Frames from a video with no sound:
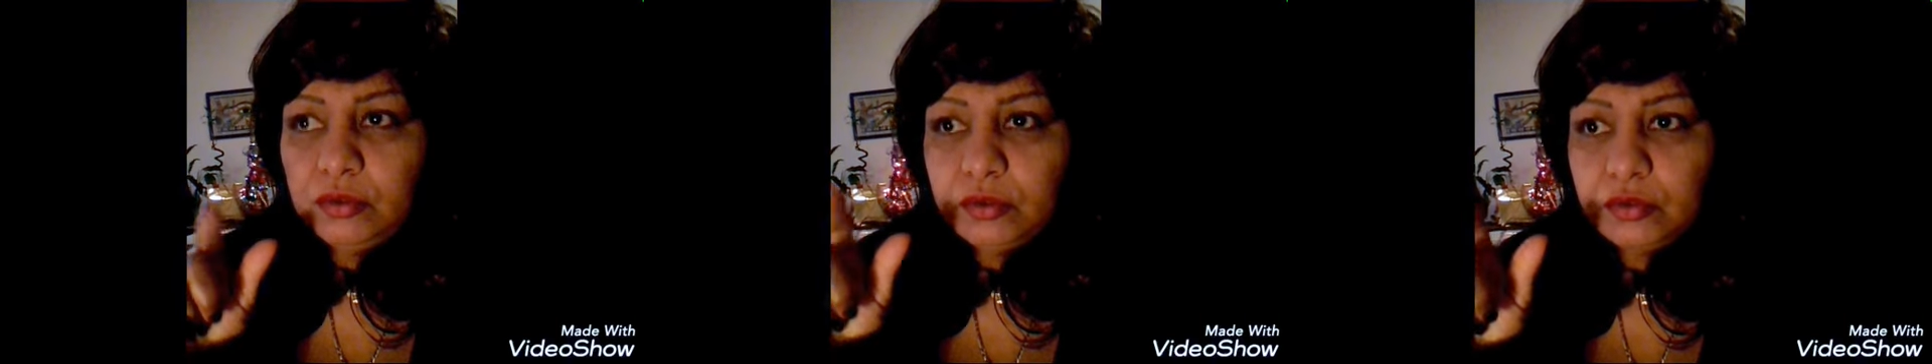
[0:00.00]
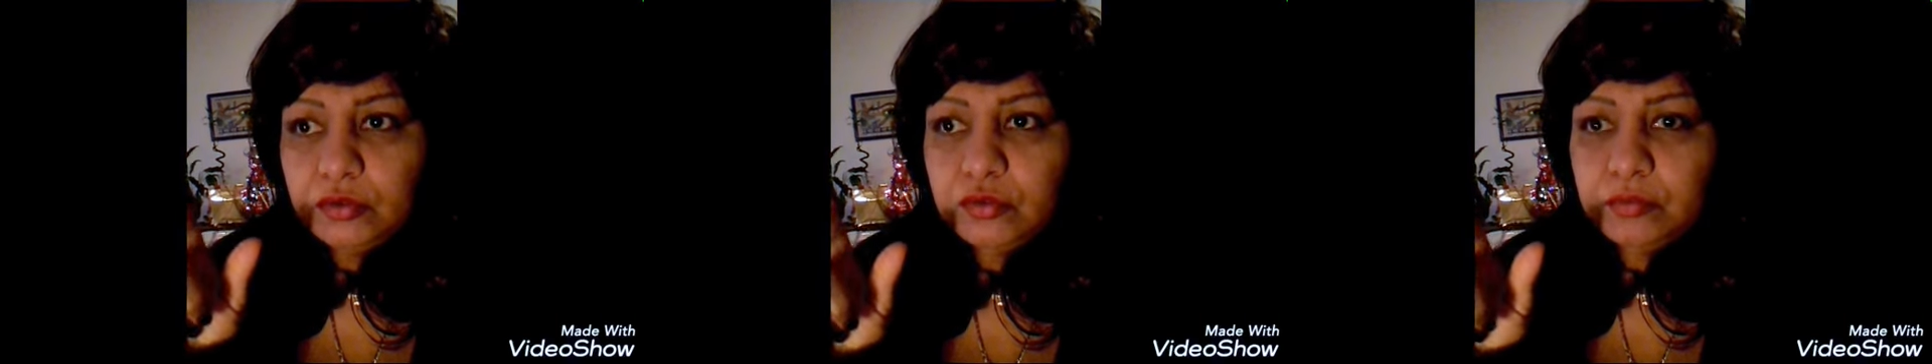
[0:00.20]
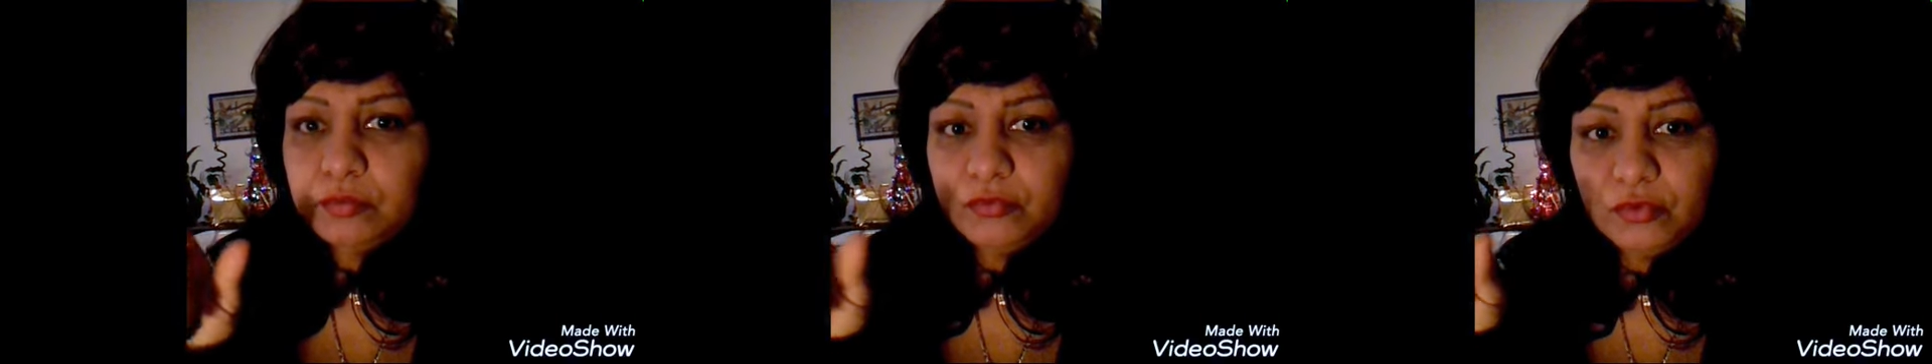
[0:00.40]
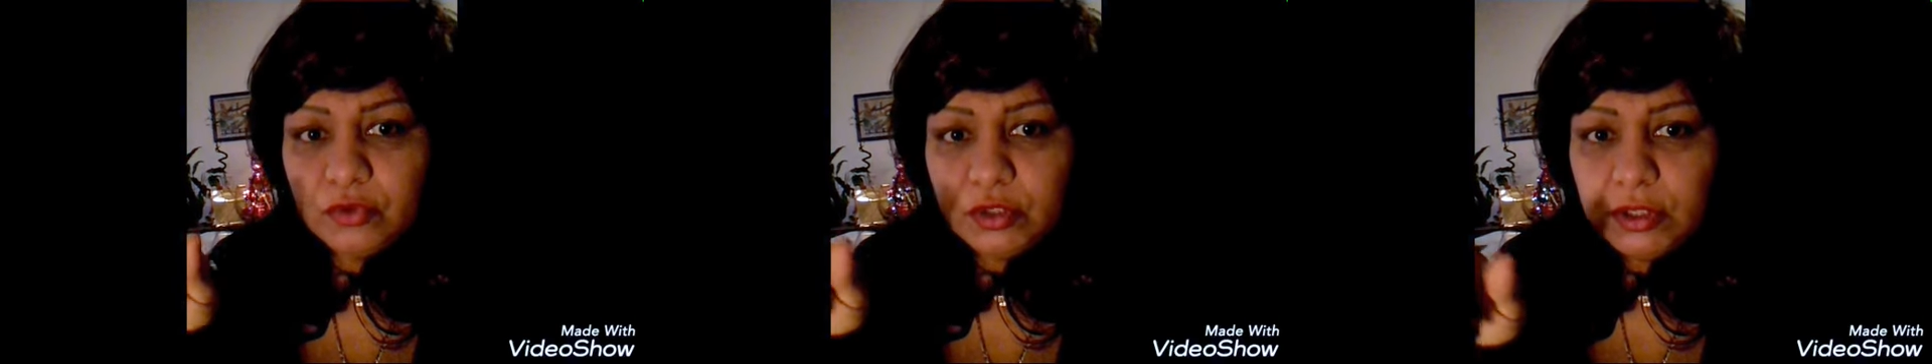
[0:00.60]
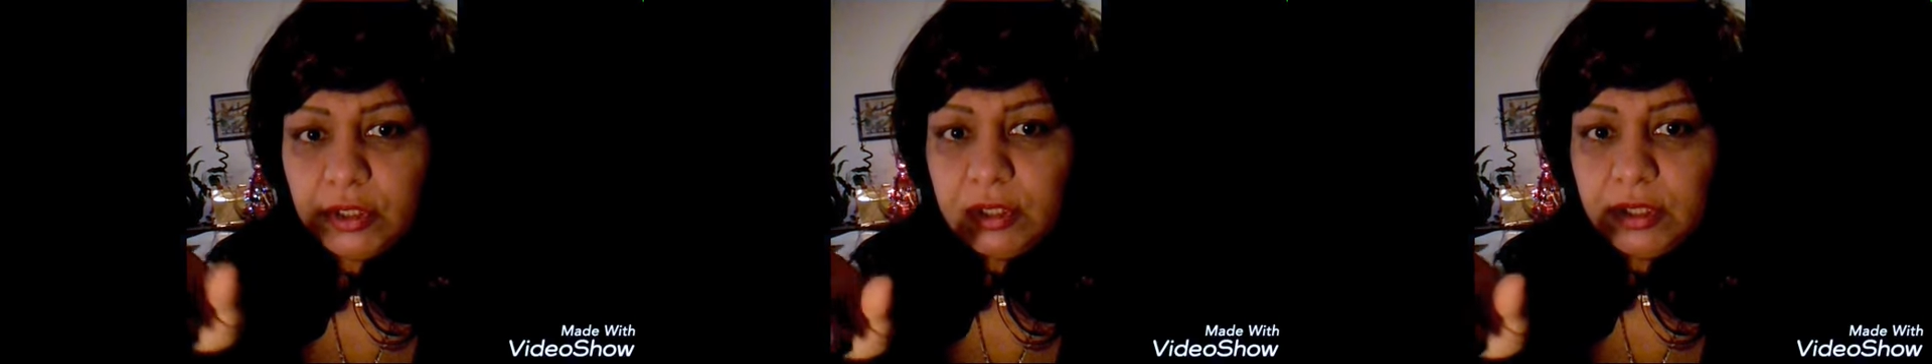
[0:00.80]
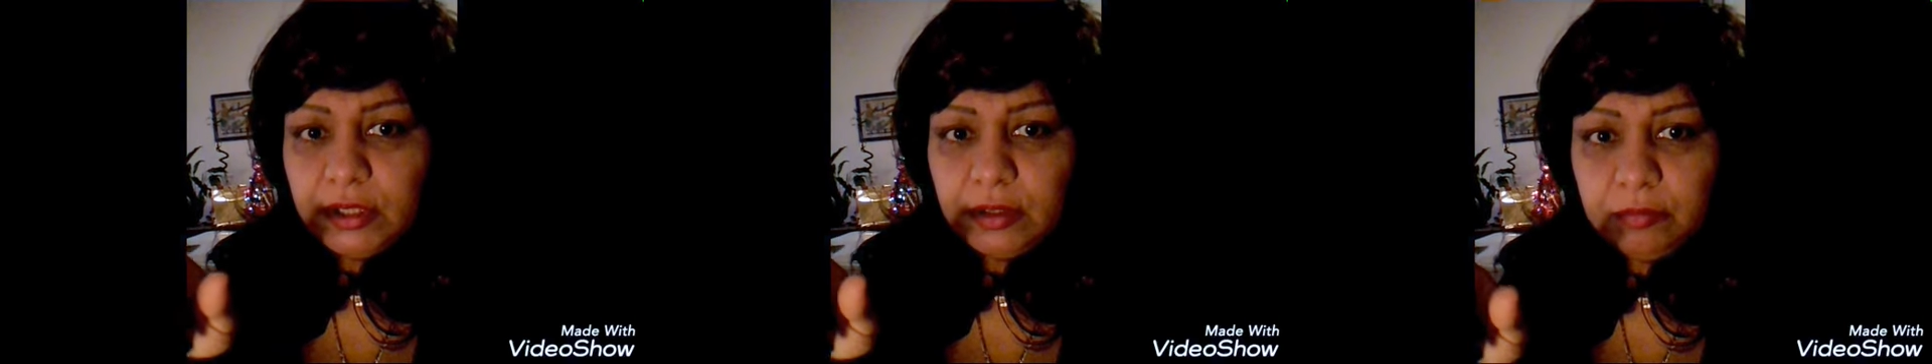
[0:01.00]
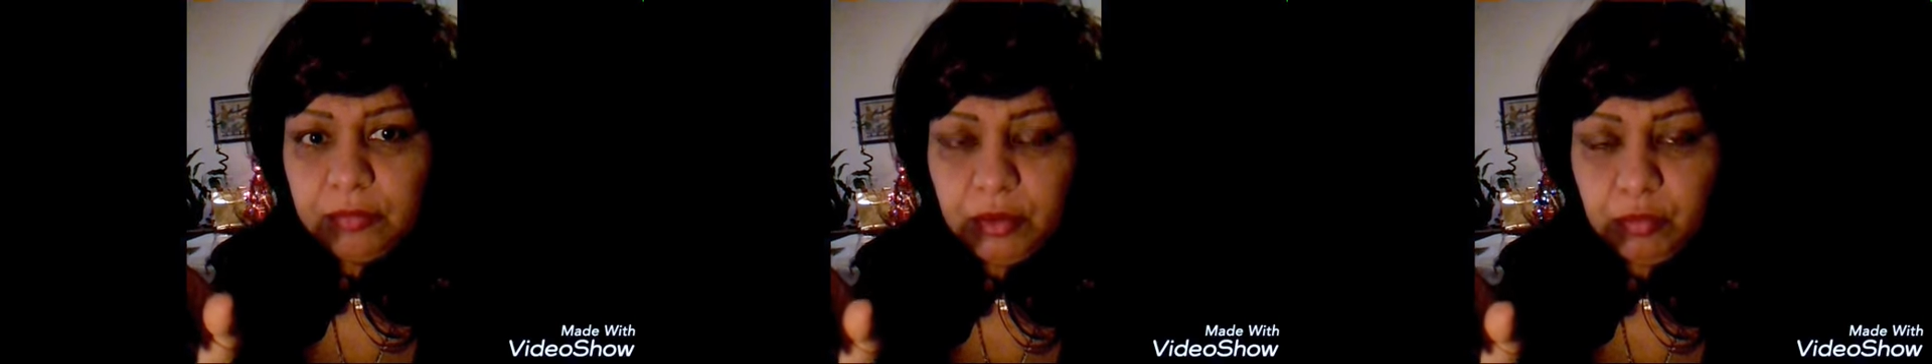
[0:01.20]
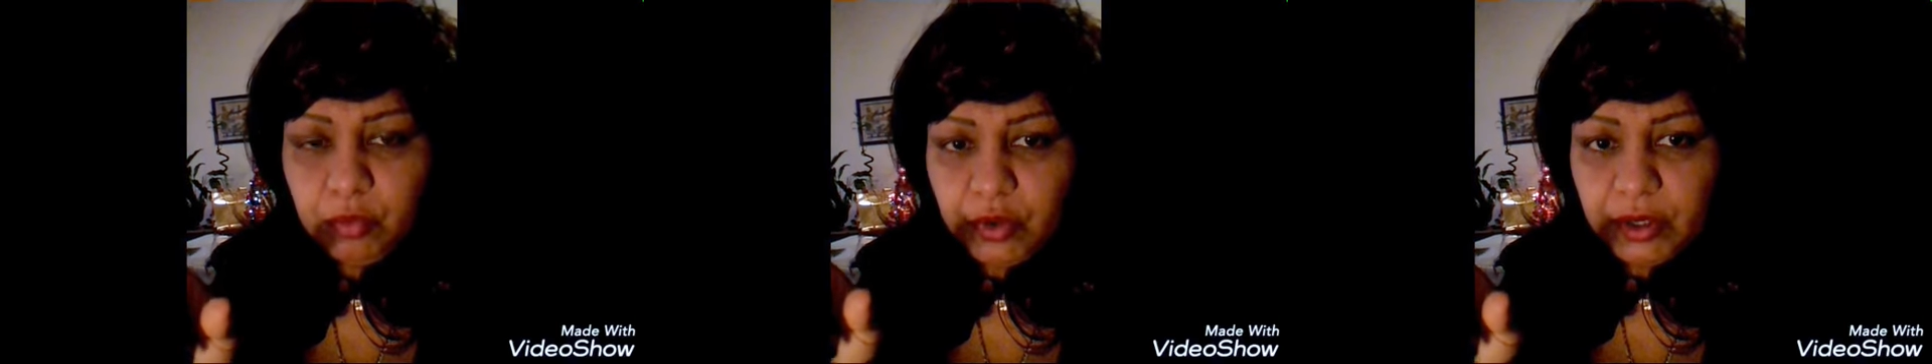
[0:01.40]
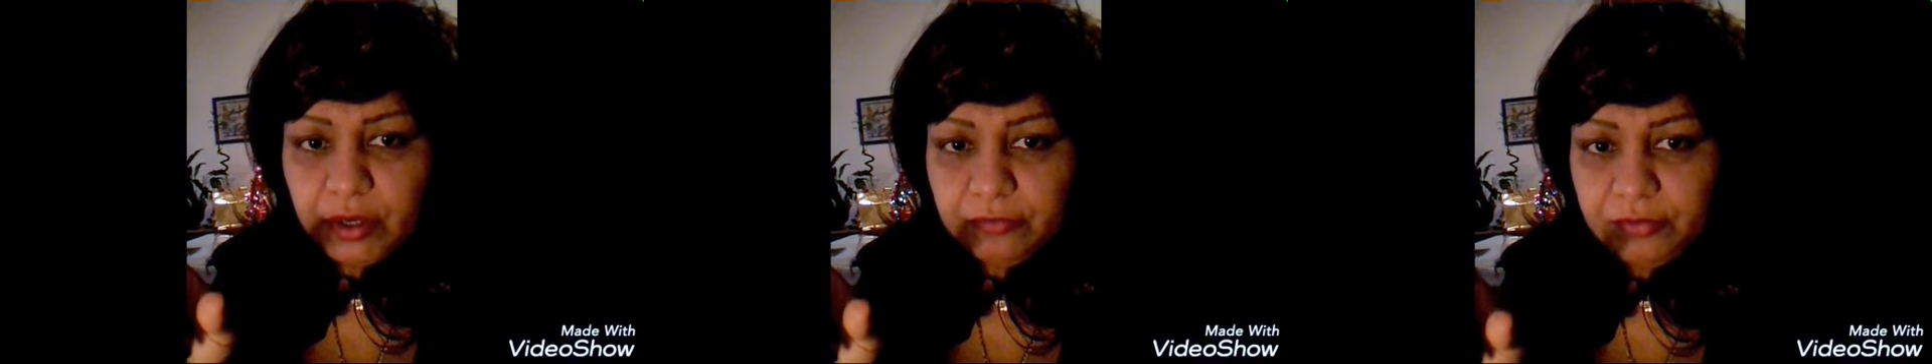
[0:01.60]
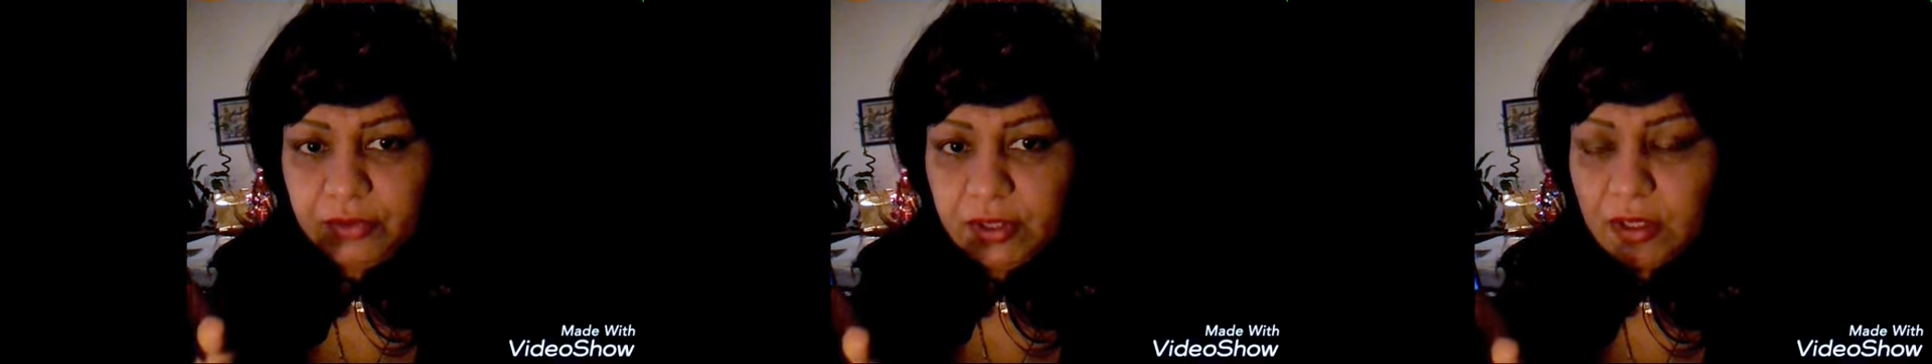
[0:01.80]
room for
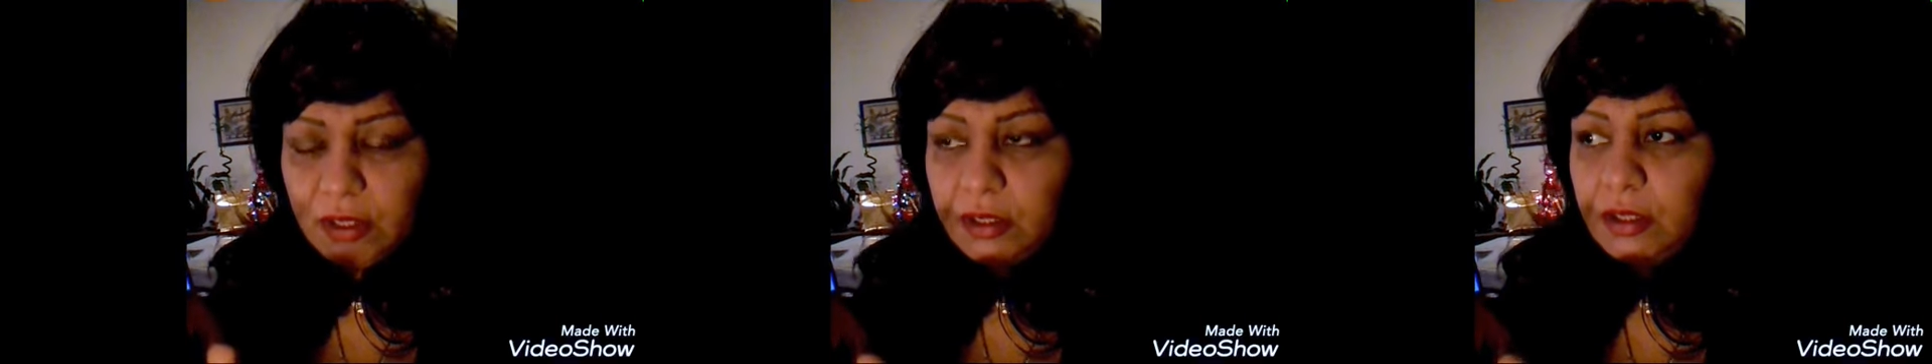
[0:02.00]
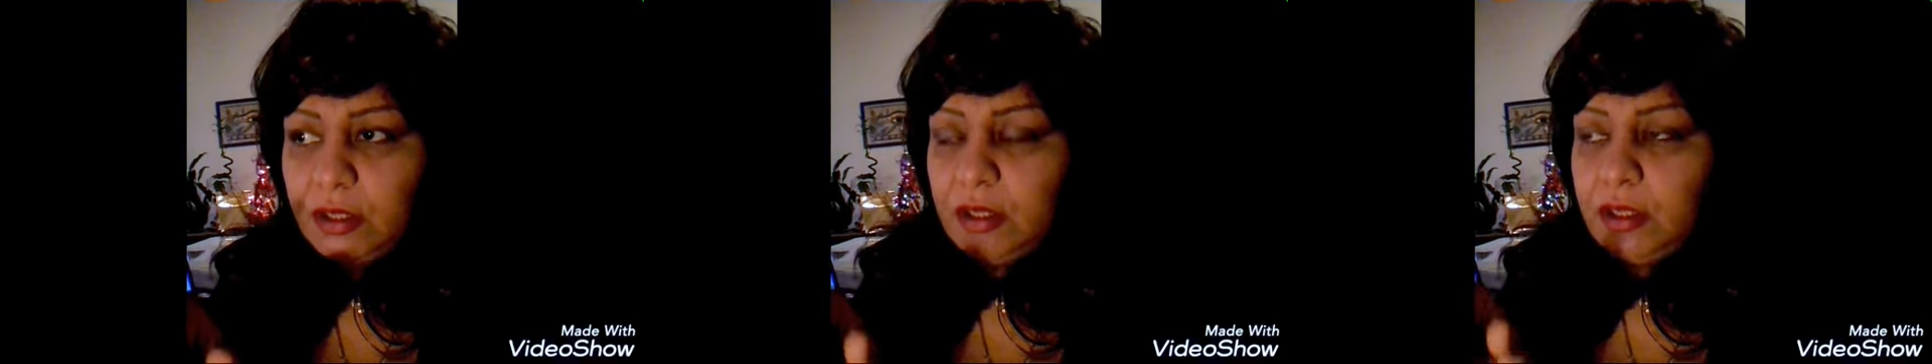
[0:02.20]
mammography.